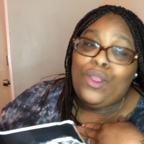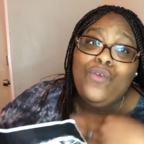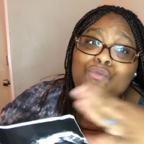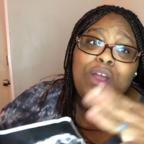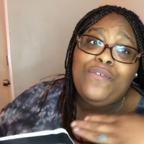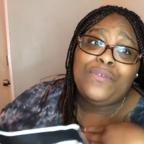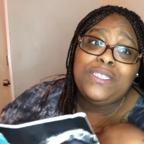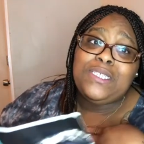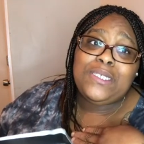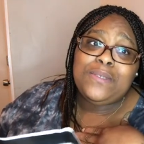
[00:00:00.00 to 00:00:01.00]

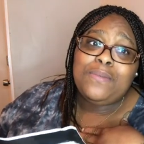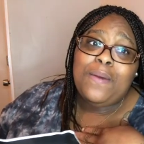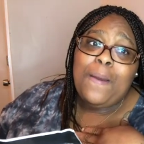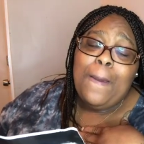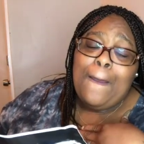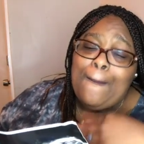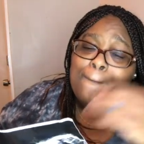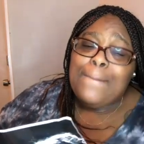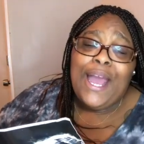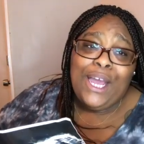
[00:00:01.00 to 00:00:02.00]
Reference
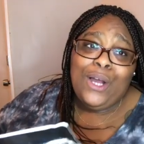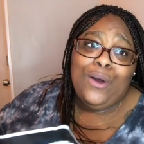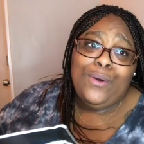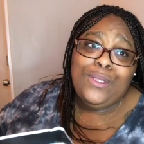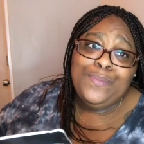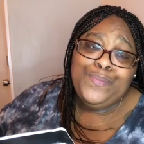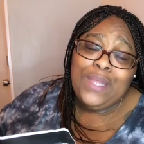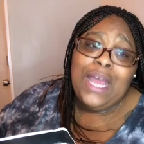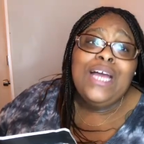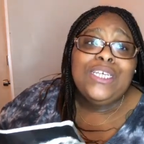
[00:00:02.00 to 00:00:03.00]
my code,
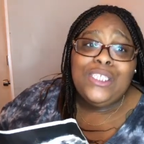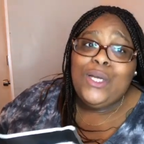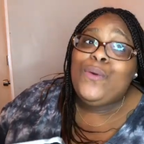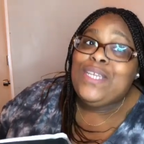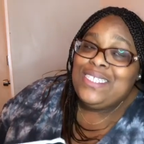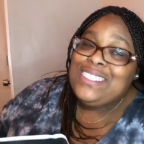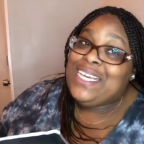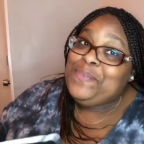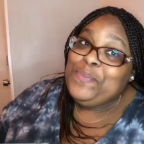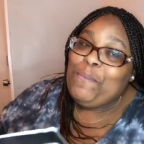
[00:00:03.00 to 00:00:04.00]

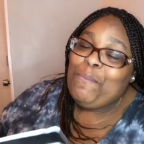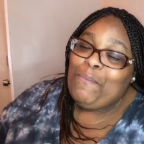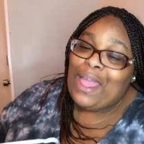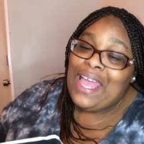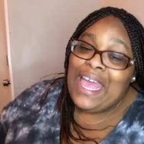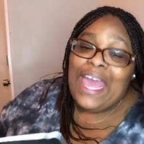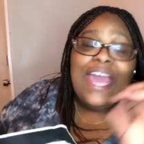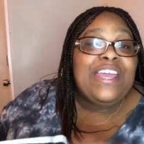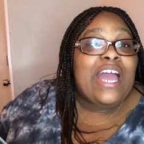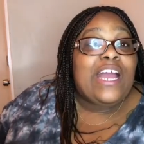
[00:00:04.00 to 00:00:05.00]
Sonia10,
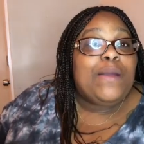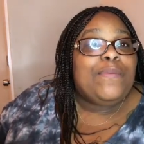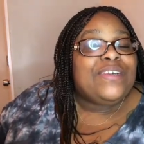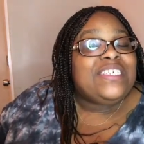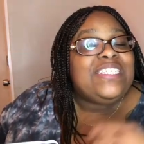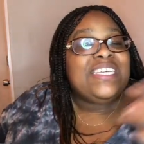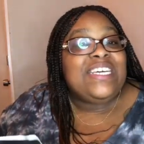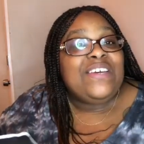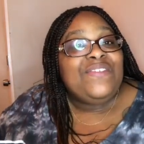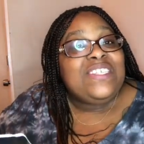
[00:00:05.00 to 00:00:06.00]
and y'all can
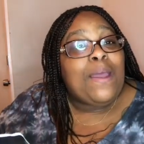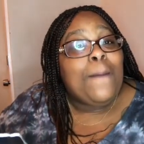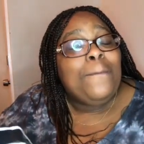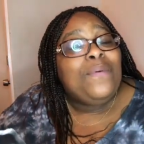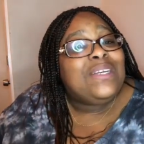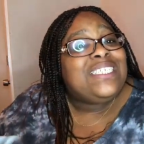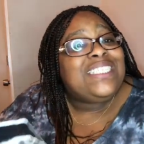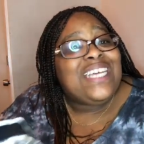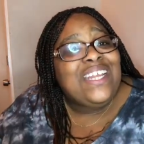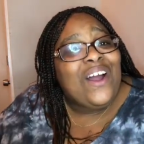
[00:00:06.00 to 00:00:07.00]
receive
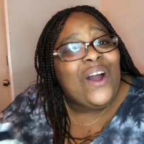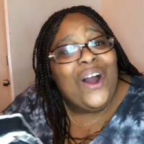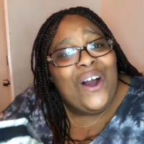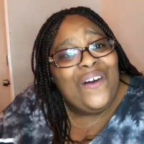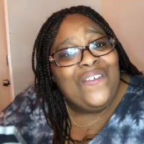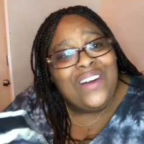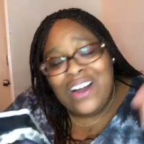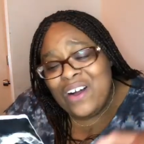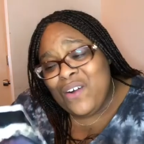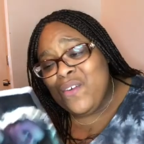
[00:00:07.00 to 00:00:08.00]
10% off
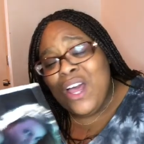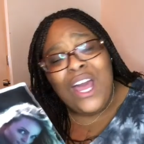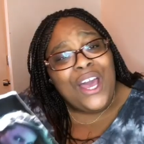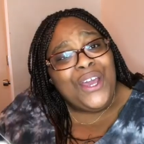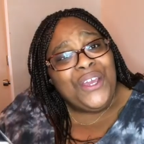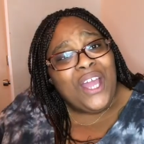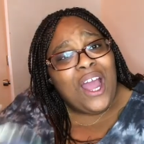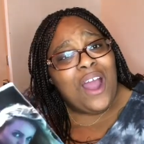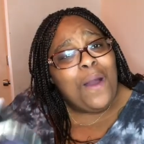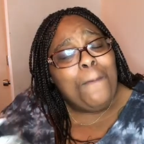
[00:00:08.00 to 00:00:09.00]
of
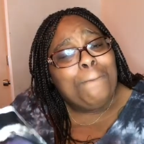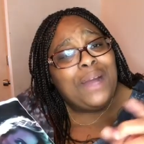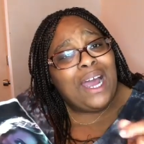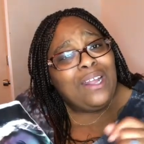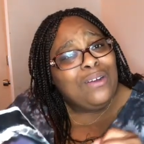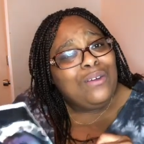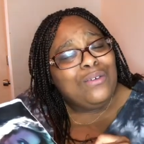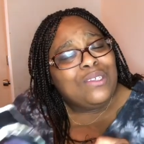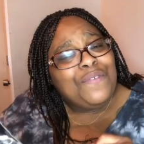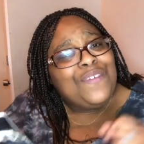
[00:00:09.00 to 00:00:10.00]
y'all
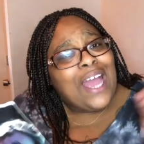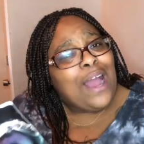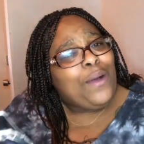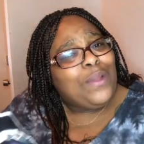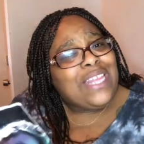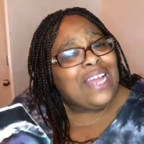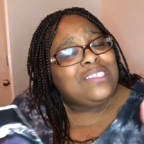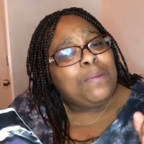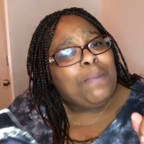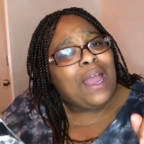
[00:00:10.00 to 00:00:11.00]
bottles. If y'all would like
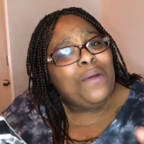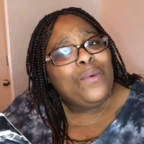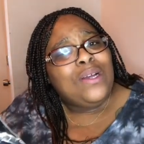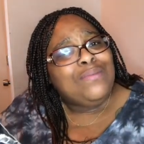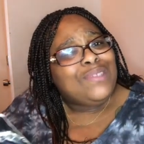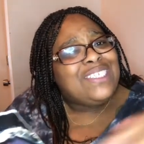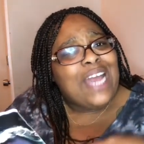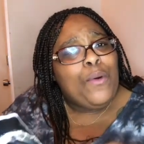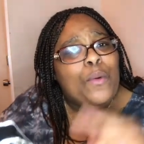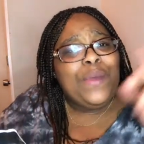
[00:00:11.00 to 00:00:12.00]
to buy one,
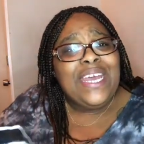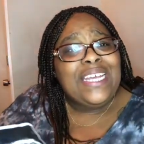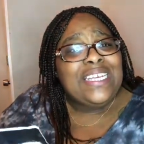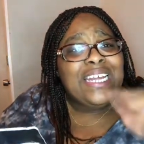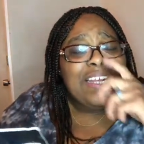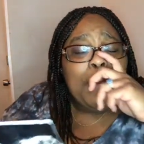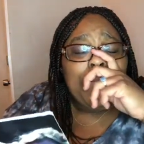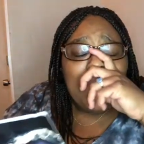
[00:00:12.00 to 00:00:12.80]
y'all will be hitting up